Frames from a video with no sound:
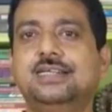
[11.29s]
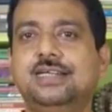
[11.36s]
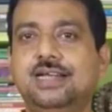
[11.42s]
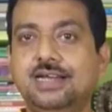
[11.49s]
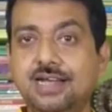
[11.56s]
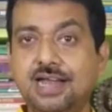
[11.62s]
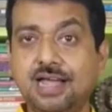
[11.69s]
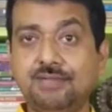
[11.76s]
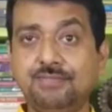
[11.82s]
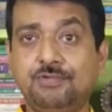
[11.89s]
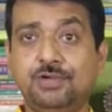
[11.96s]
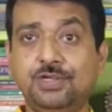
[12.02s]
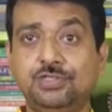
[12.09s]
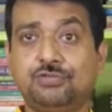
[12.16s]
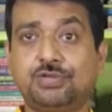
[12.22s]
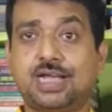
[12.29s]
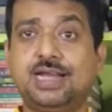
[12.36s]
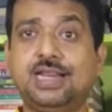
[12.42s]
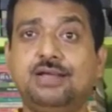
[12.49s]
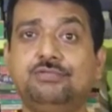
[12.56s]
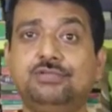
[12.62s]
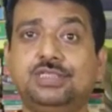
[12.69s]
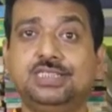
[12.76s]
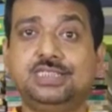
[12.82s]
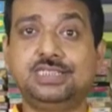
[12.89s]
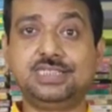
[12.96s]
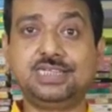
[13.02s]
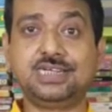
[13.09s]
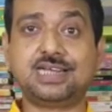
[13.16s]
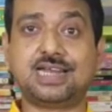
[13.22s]
Here I am going to carry out a
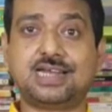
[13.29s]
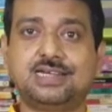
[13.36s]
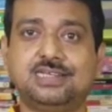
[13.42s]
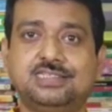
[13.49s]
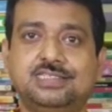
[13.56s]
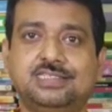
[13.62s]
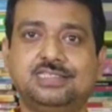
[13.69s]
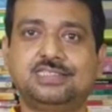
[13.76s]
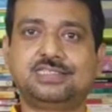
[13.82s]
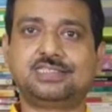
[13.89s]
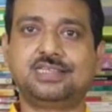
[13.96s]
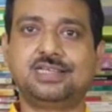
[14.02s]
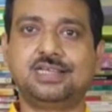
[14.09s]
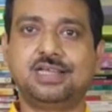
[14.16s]
detailed analysis